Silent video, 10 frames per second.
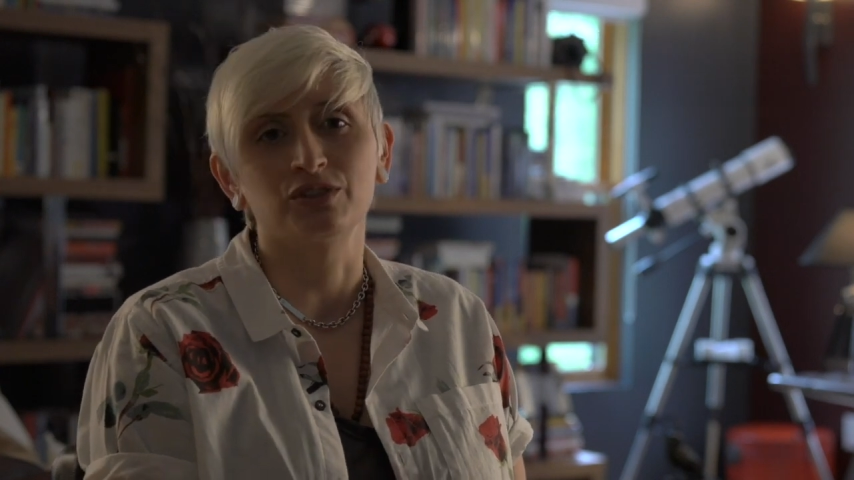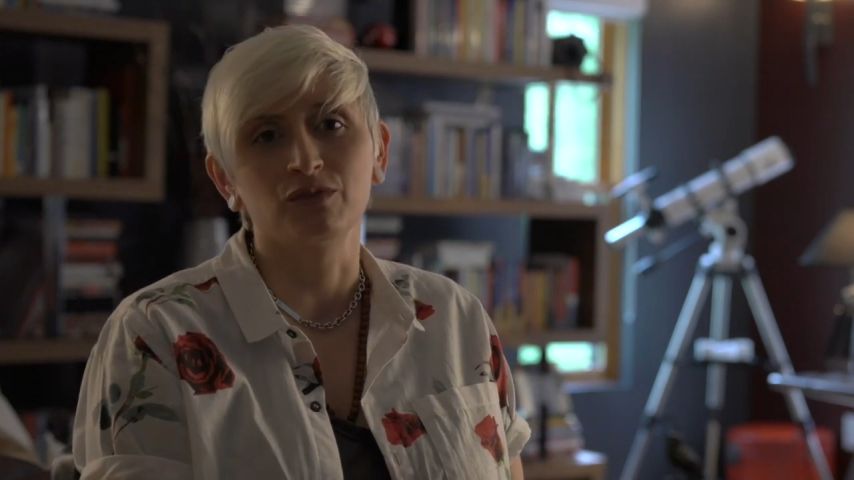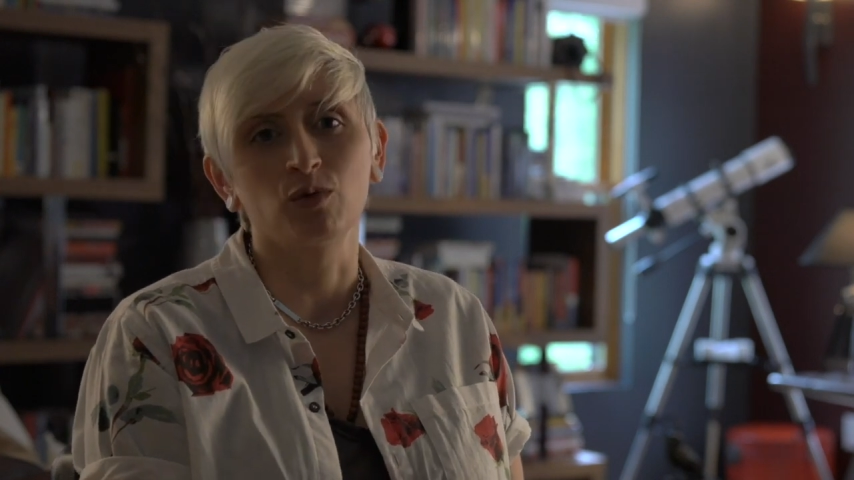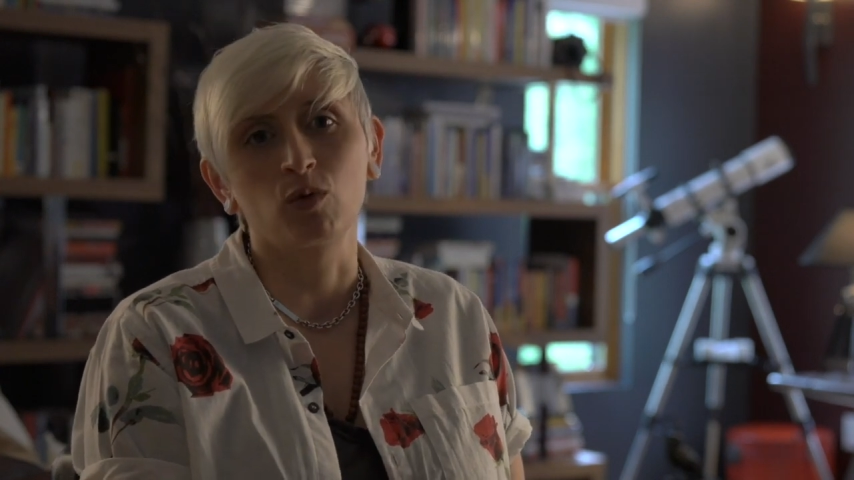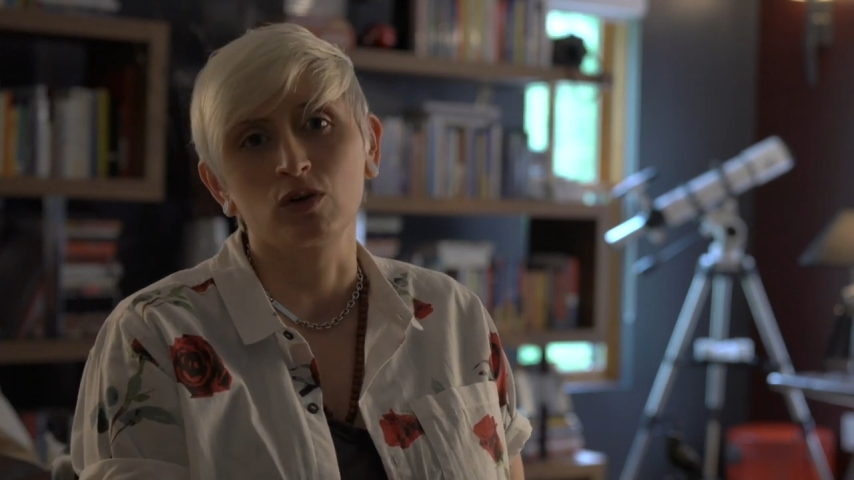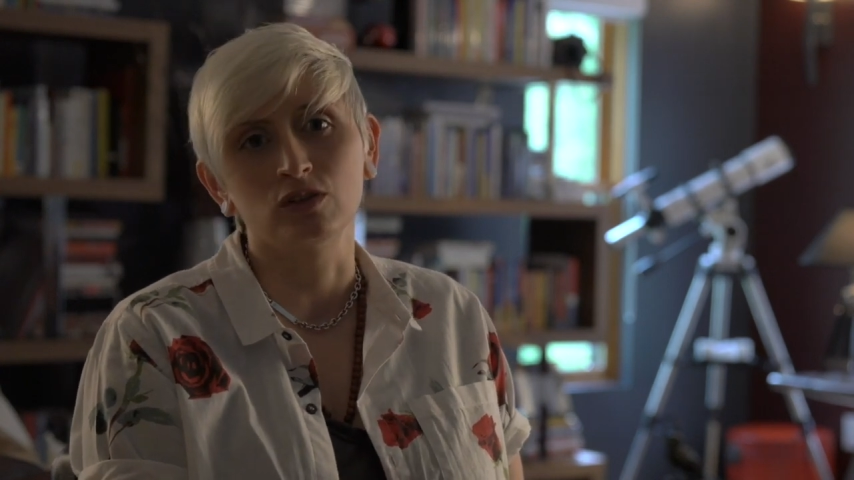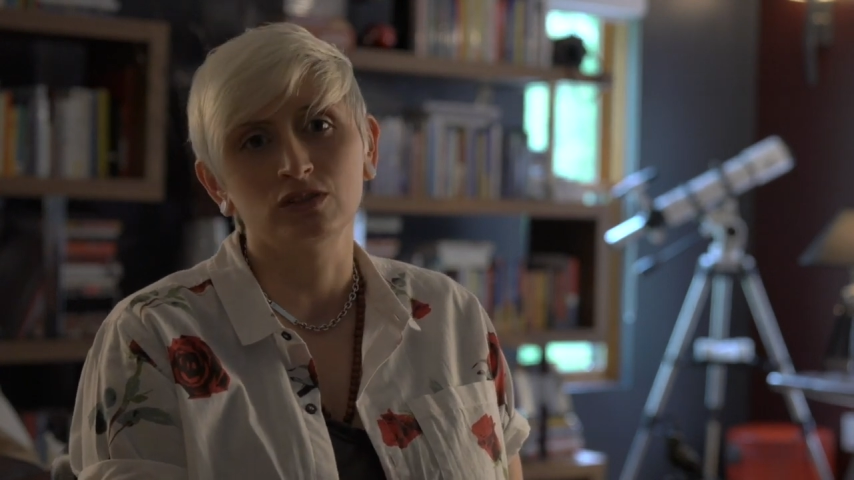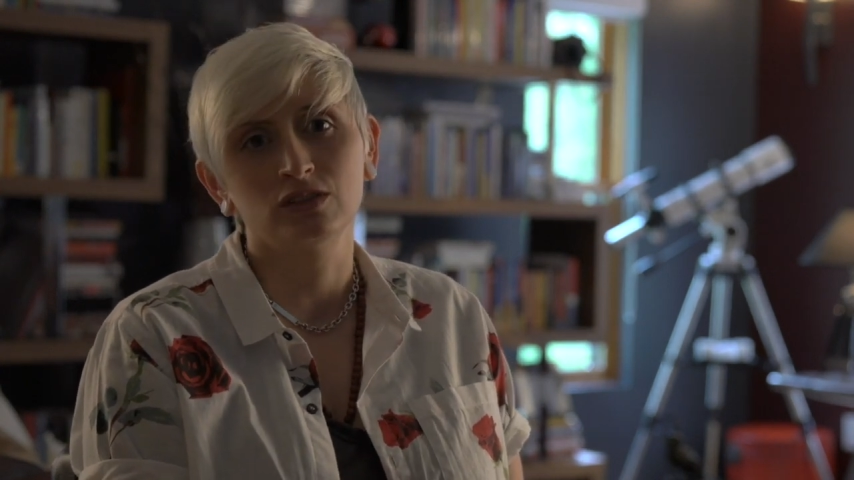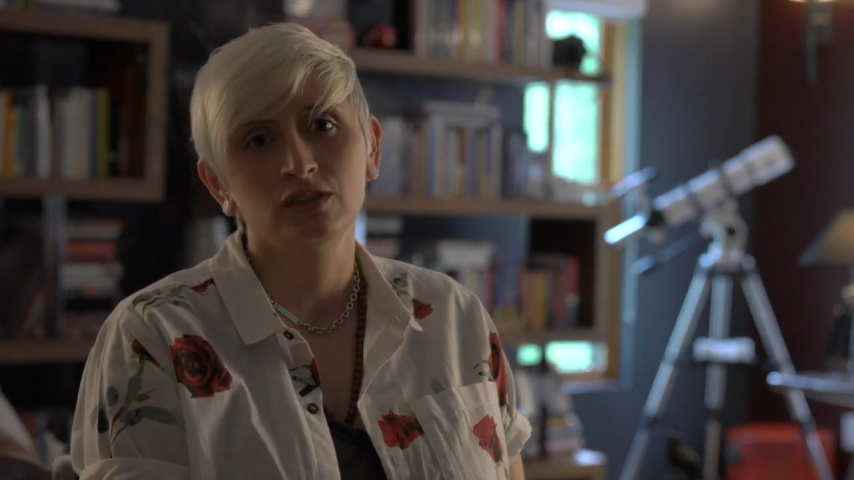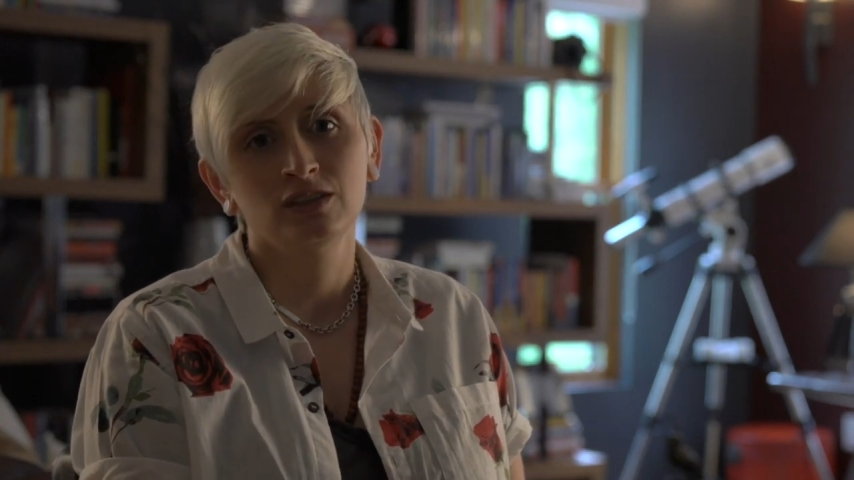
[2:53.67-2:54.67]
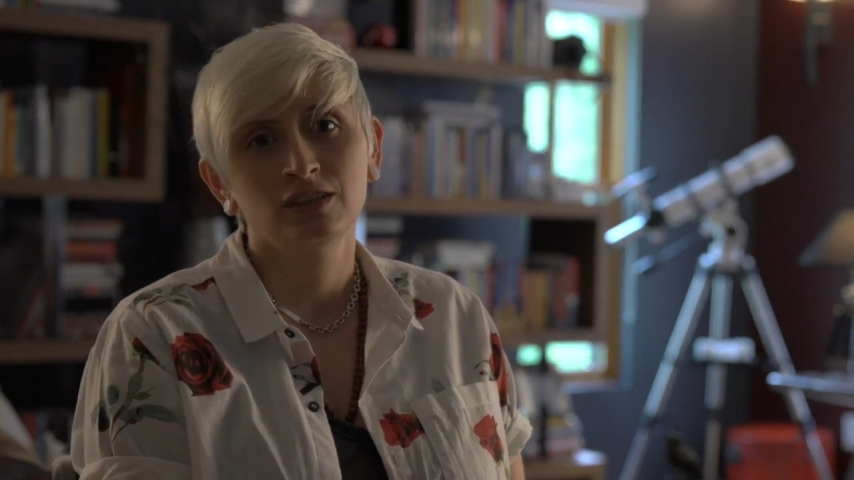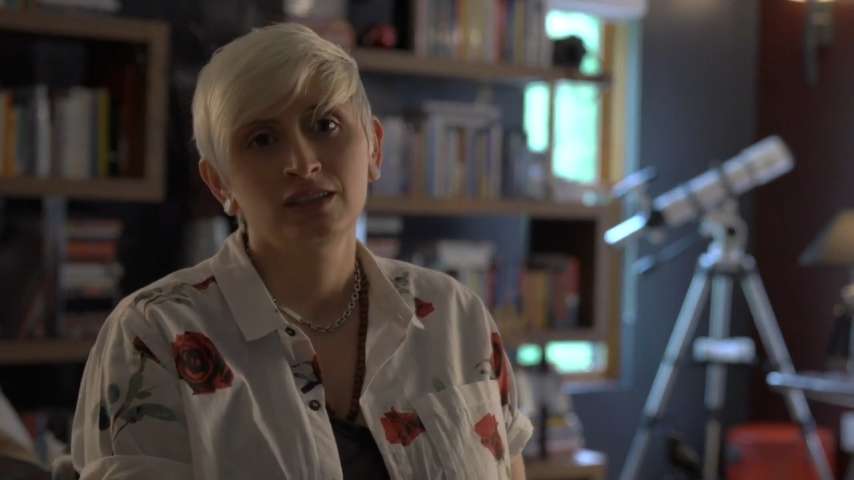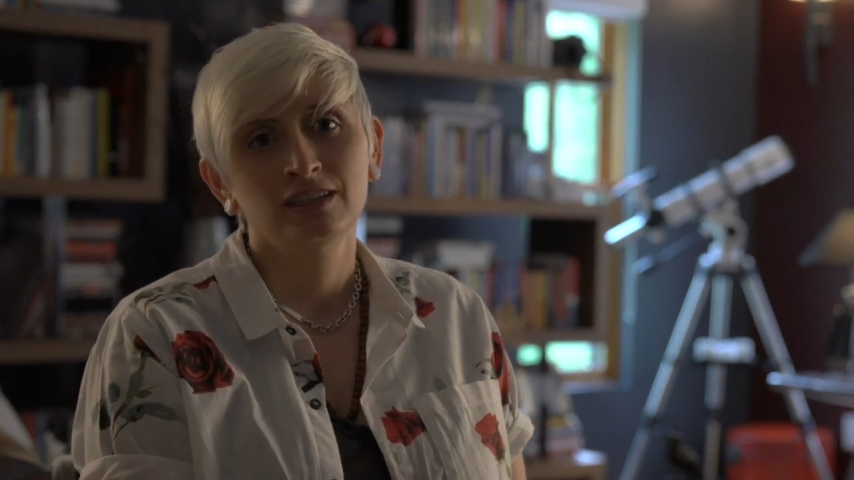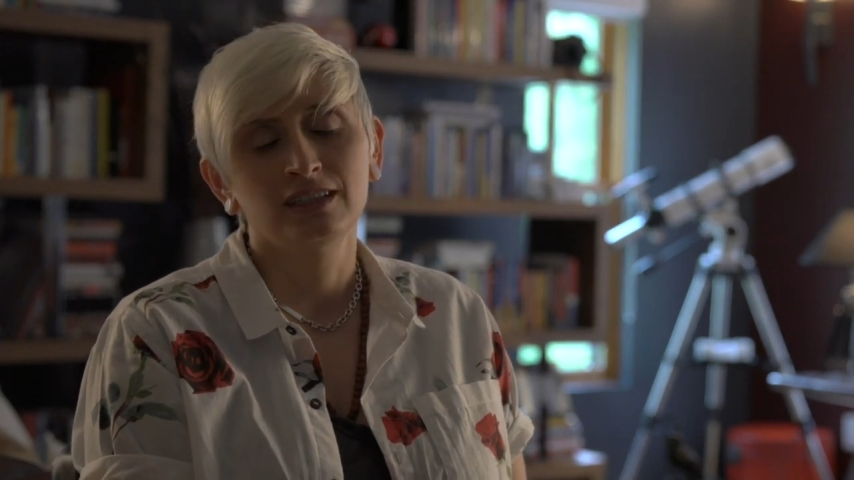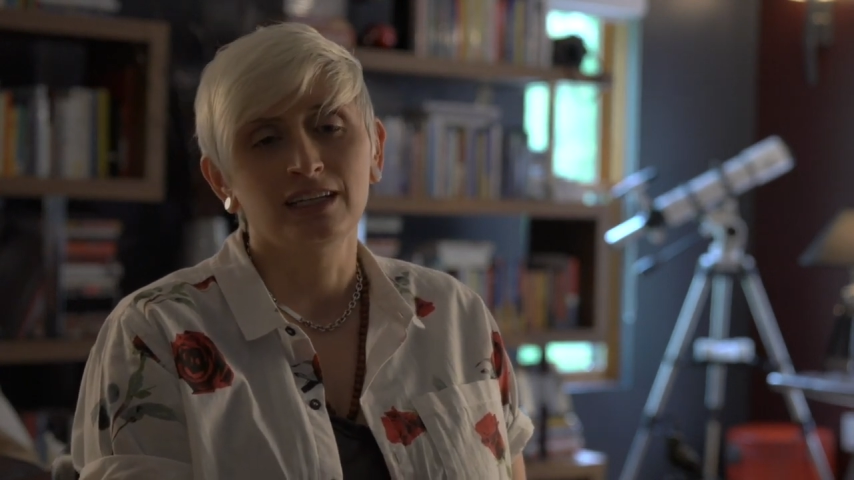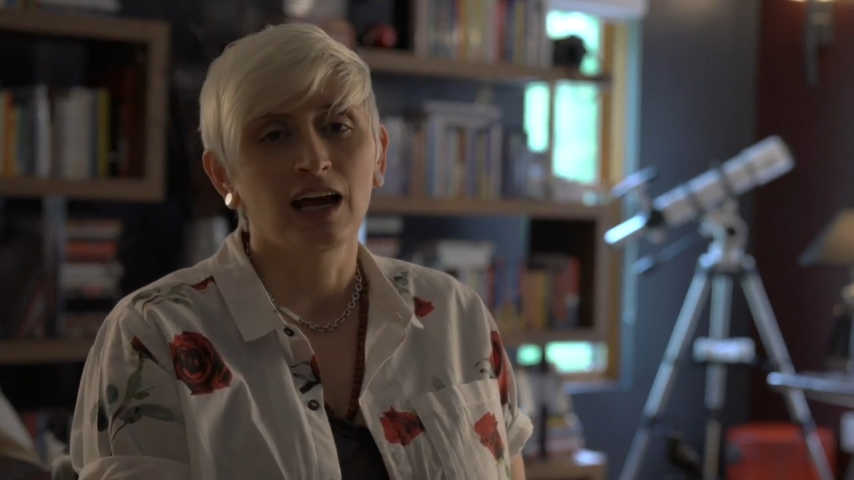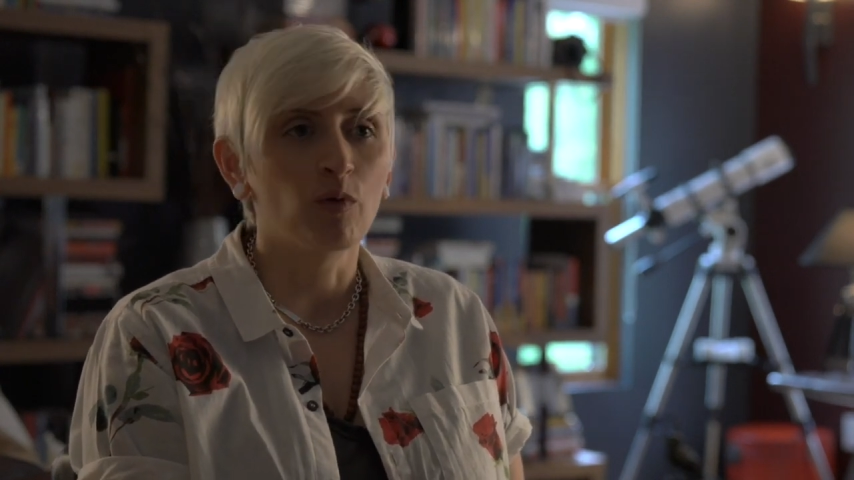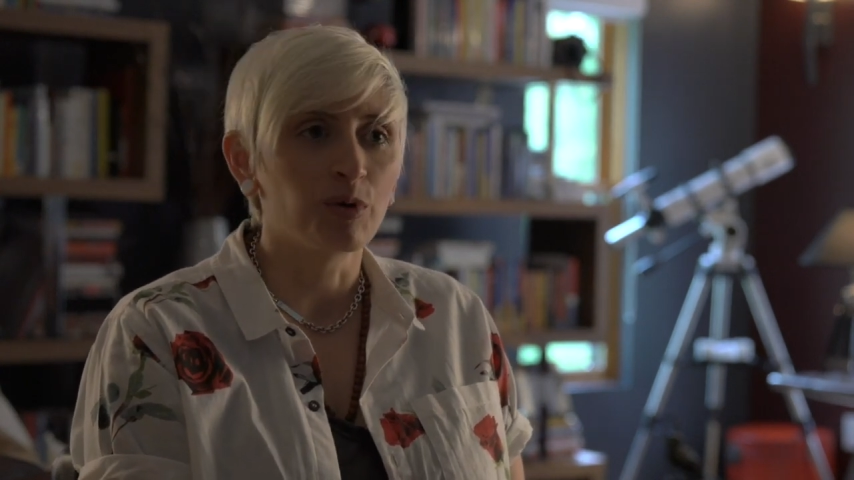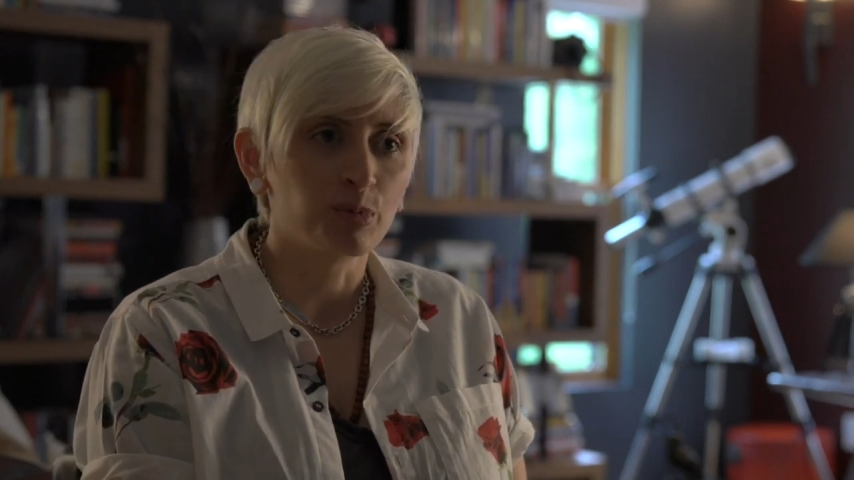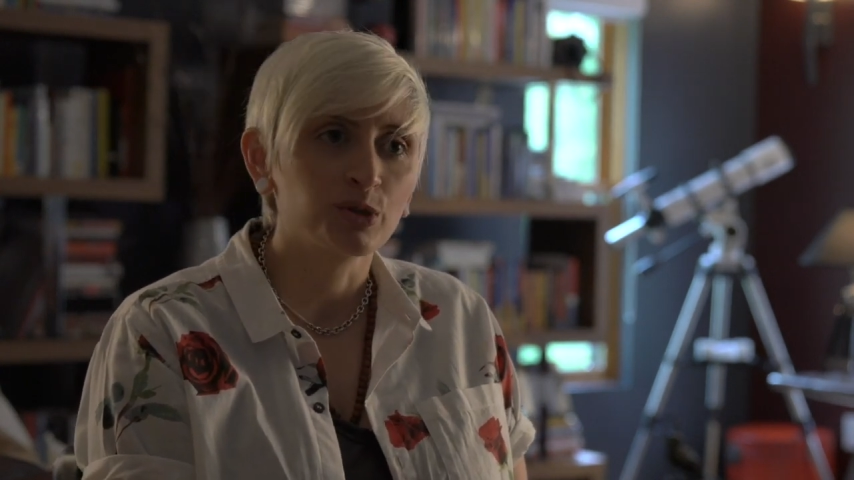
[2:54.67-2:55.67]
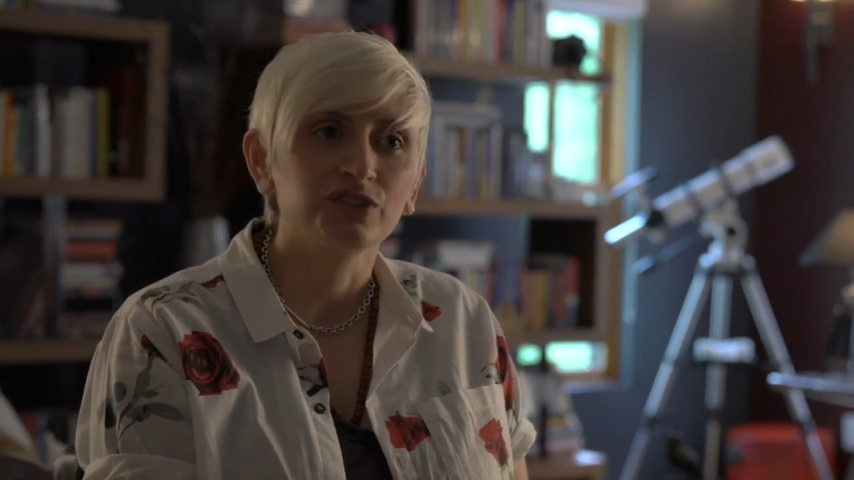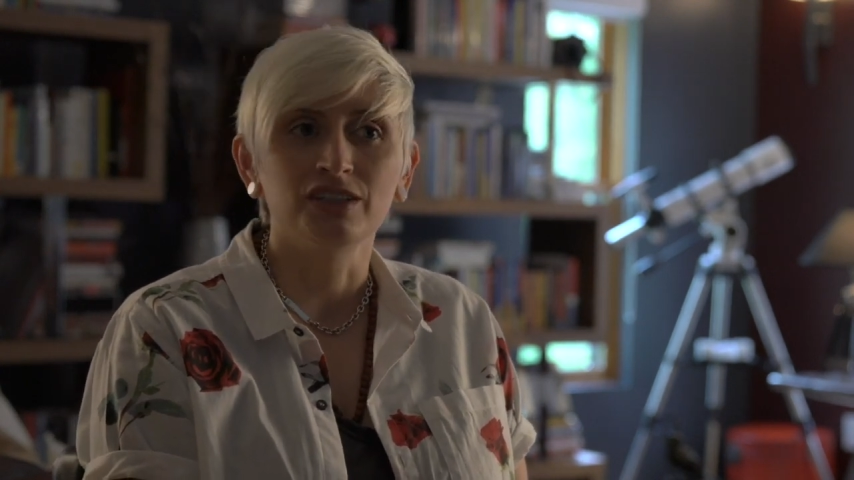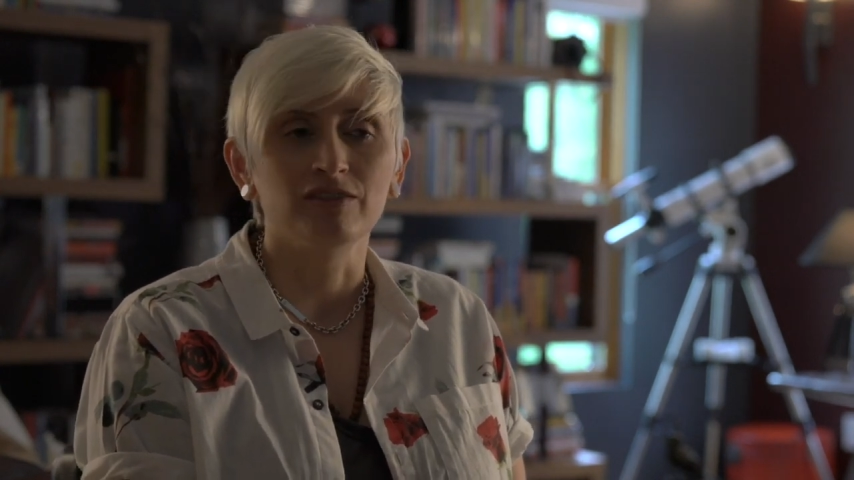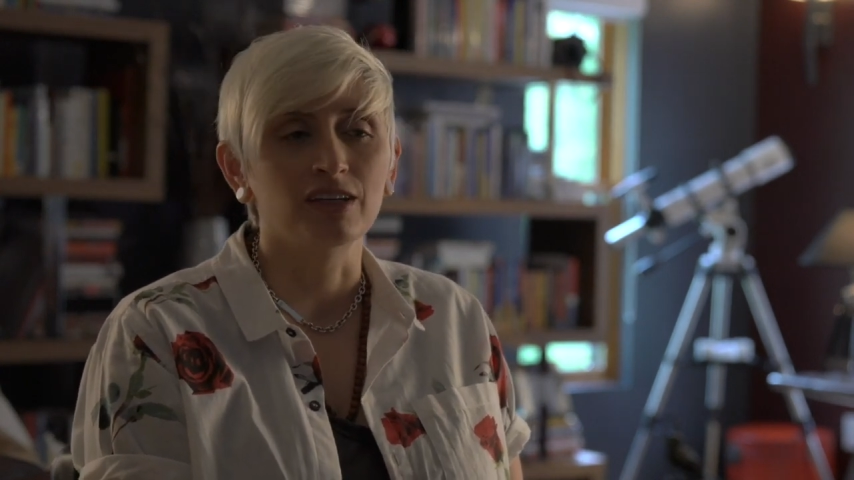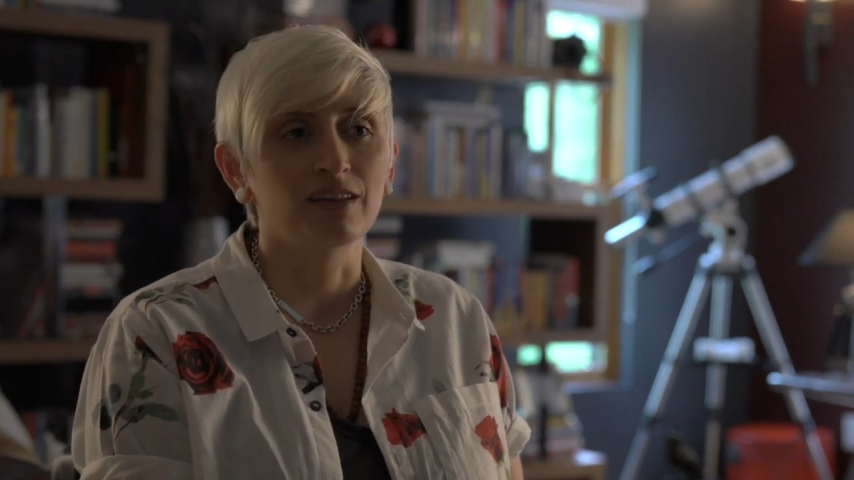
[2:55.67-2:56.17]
of the world and how we perceive it,